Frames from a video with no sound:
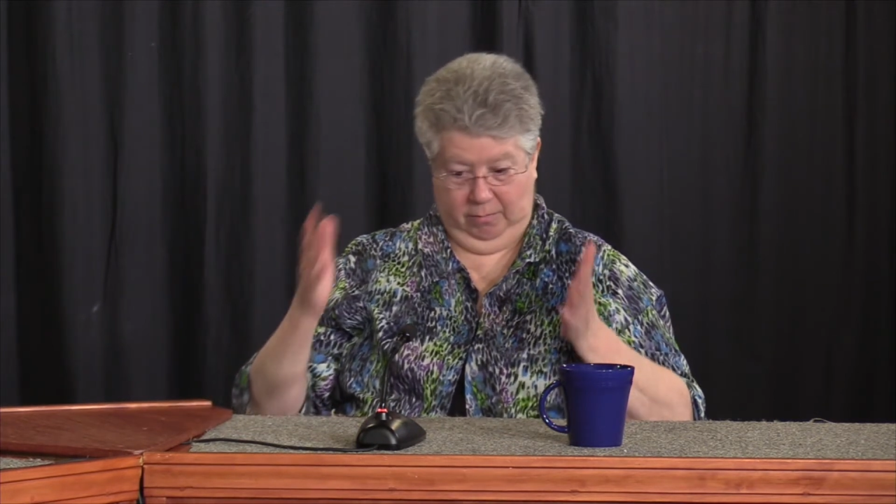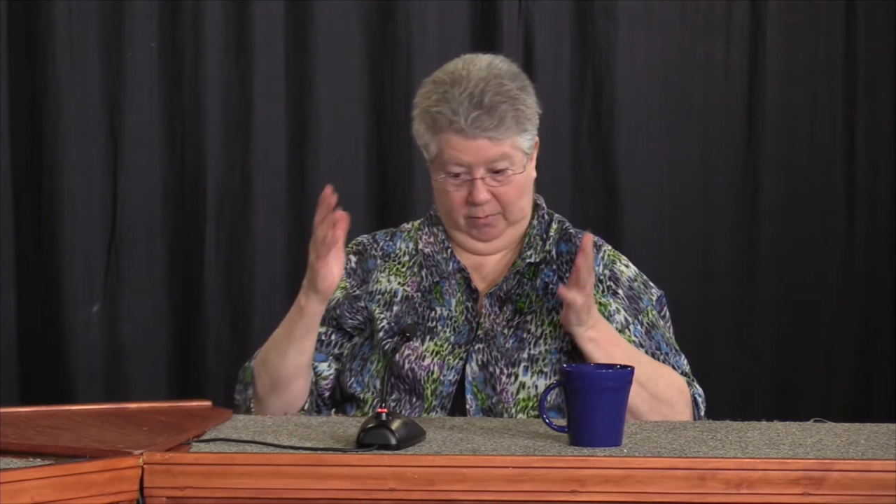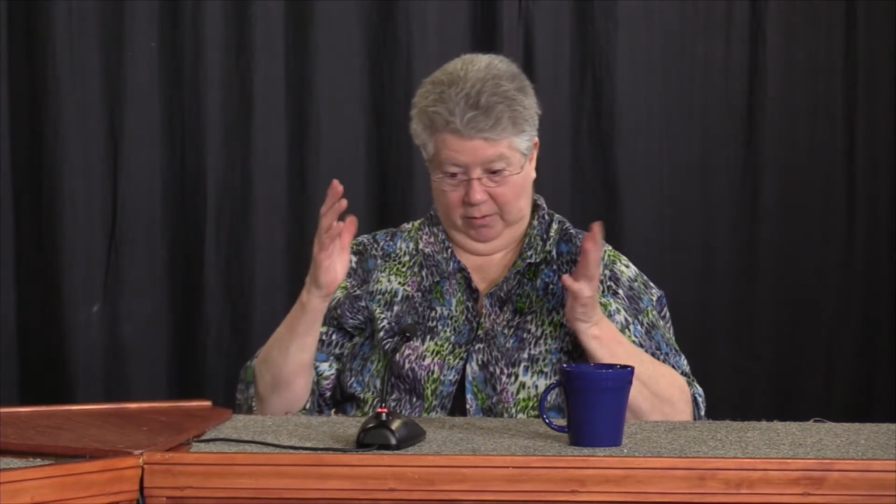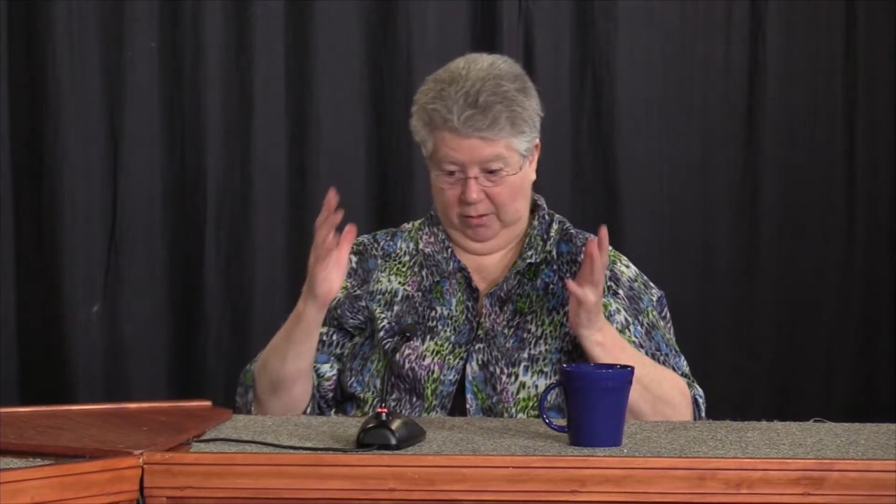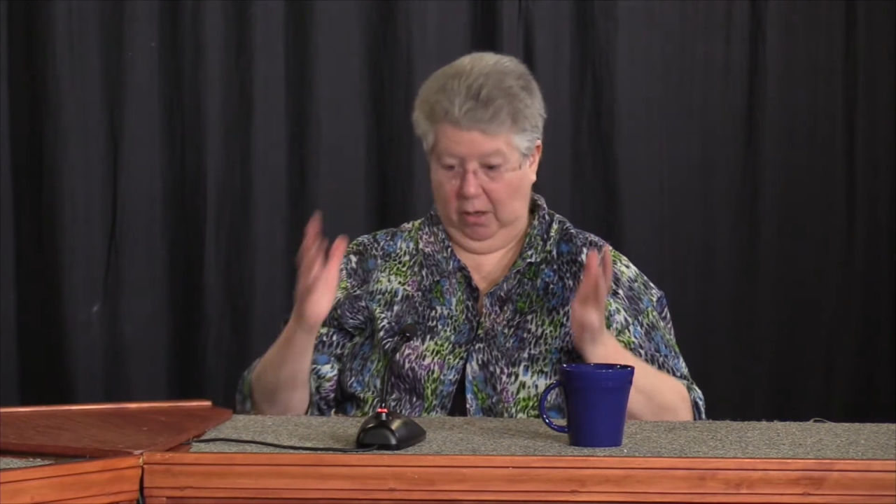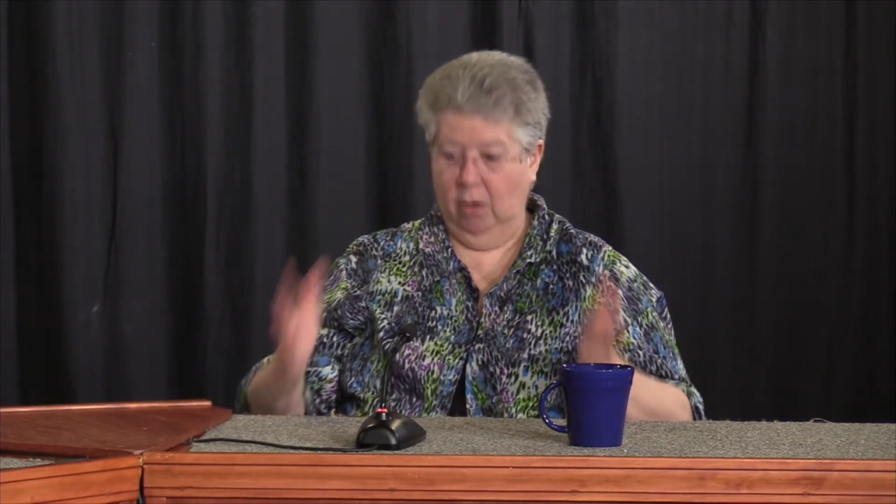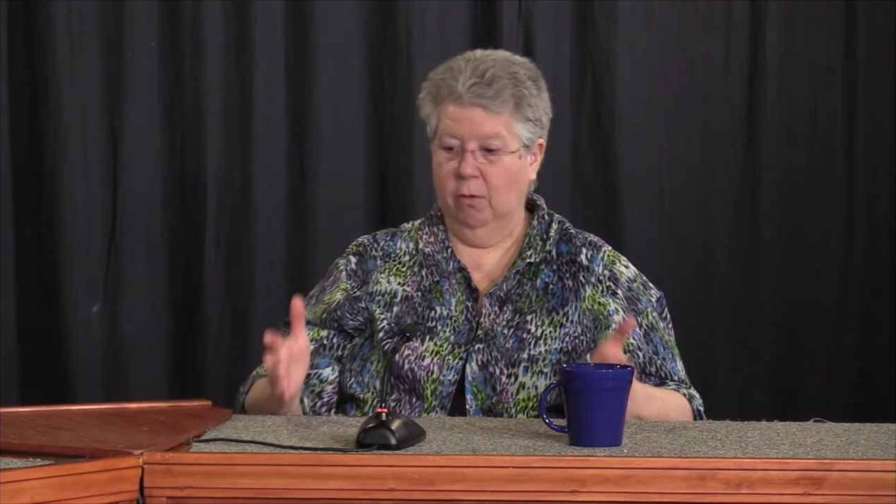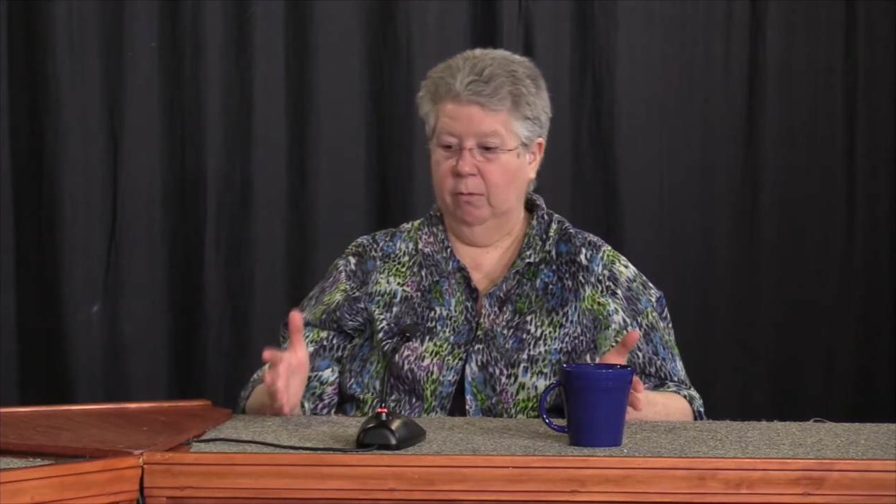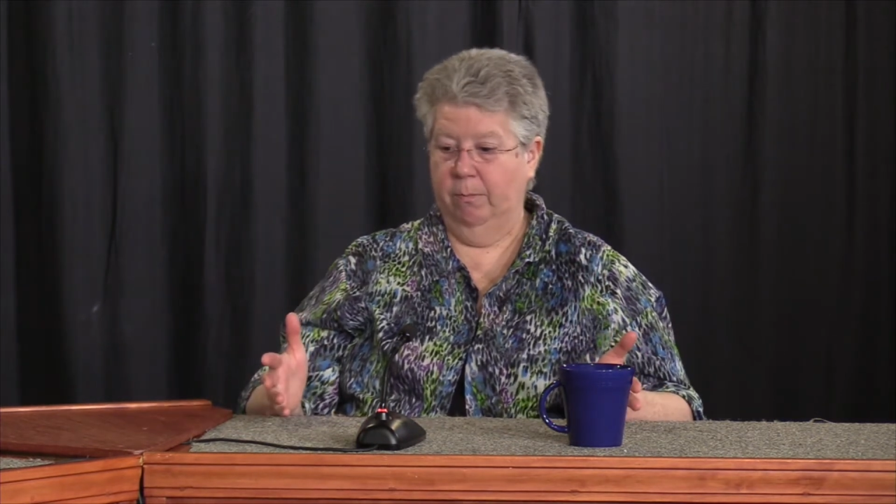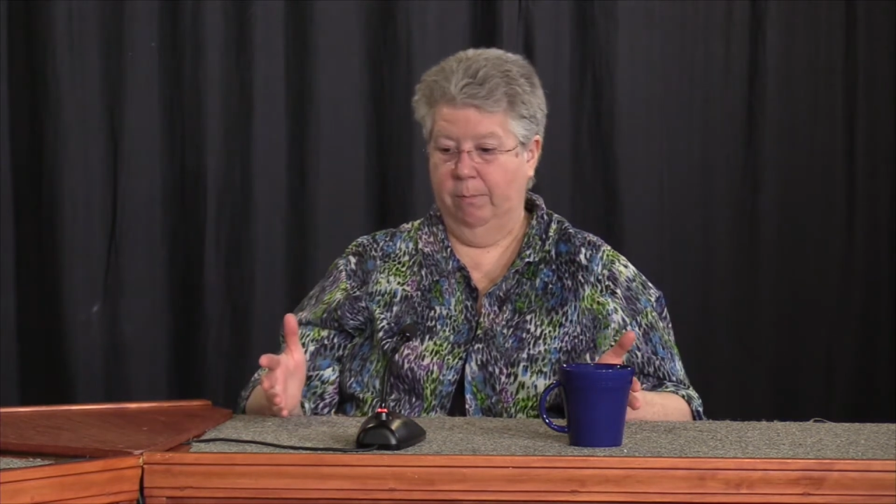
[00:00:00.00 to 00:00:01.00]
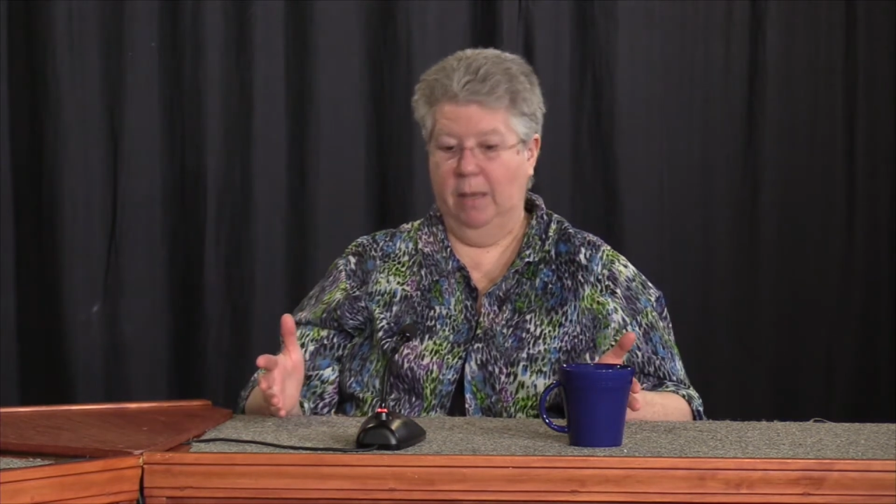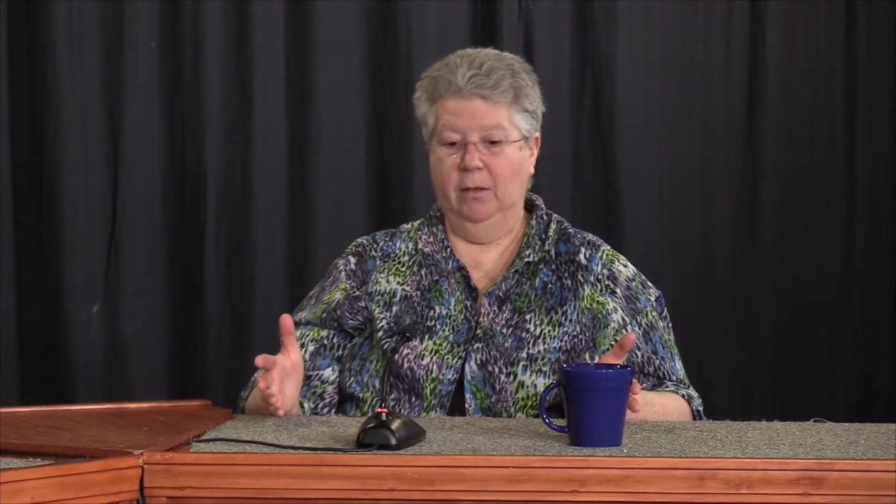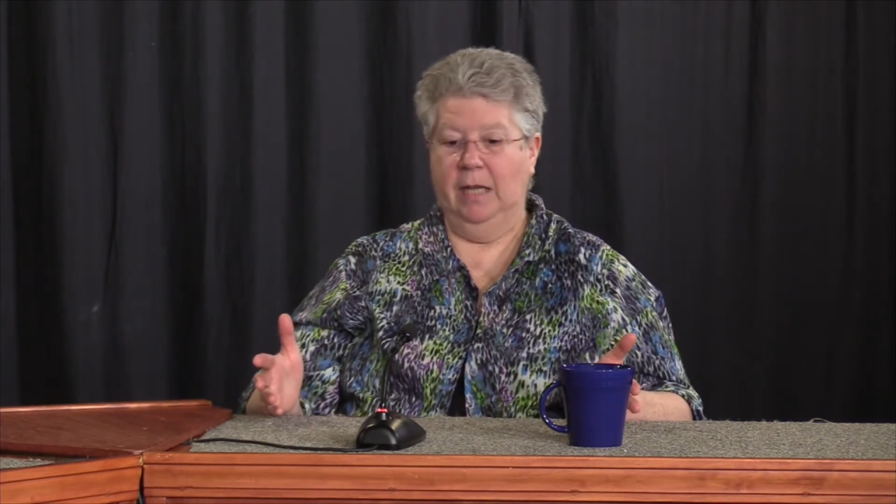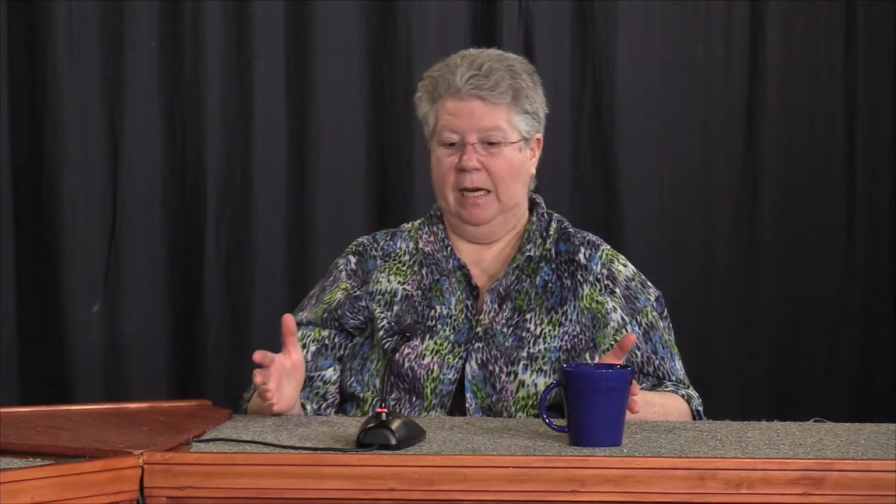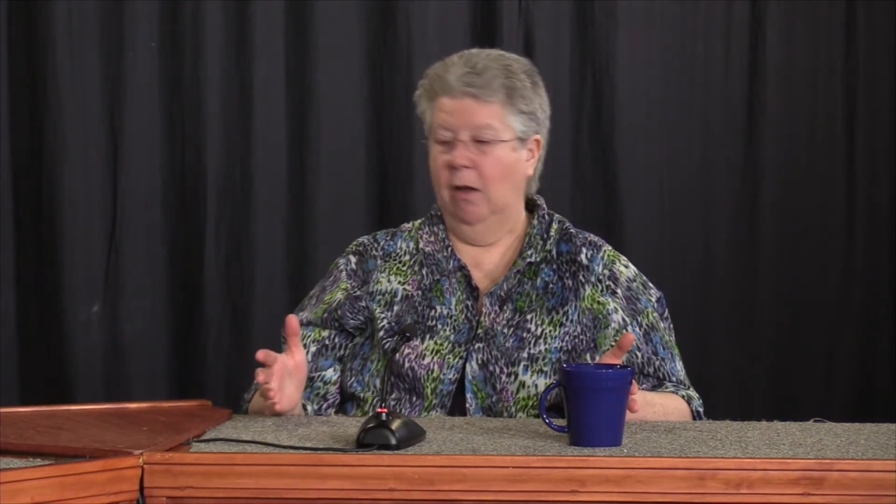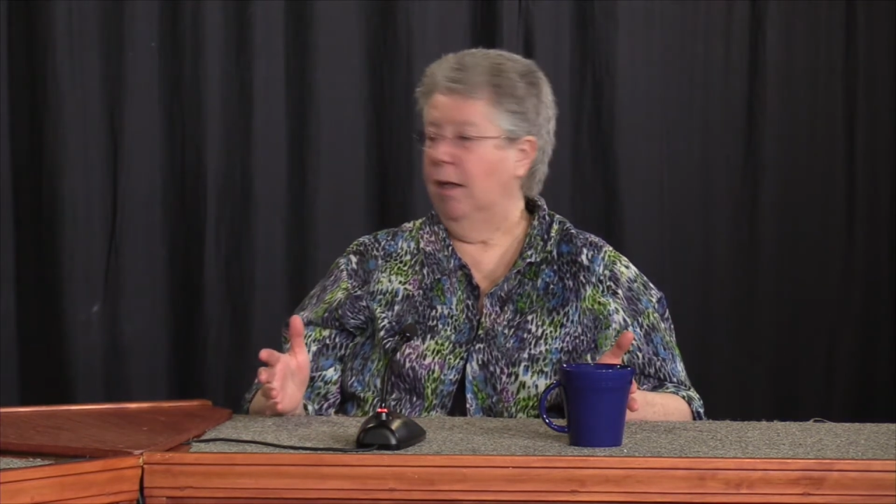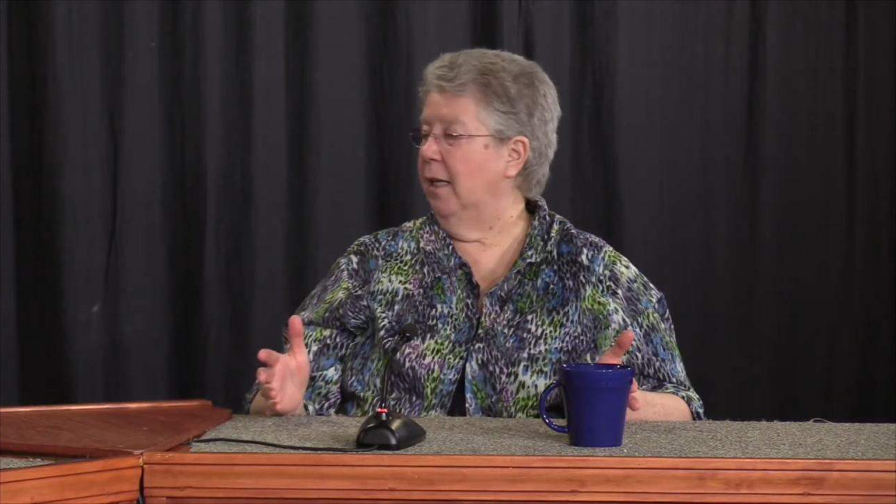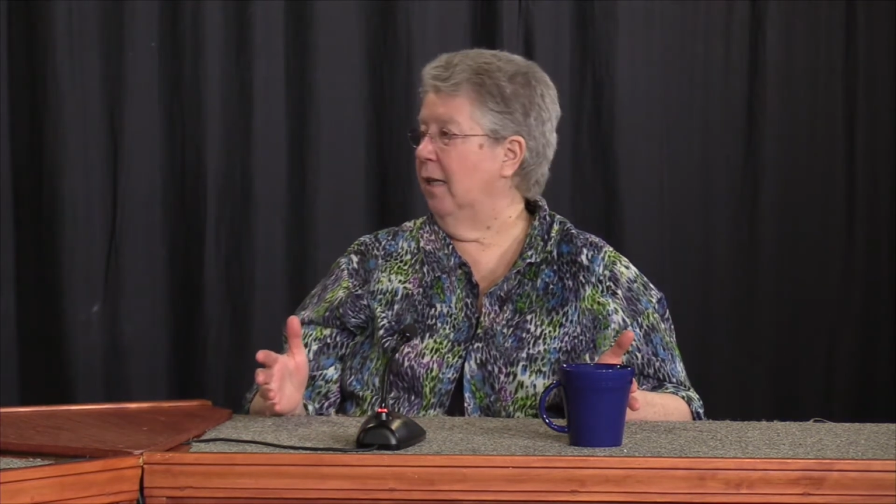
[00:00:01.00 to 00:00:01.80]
start building on it.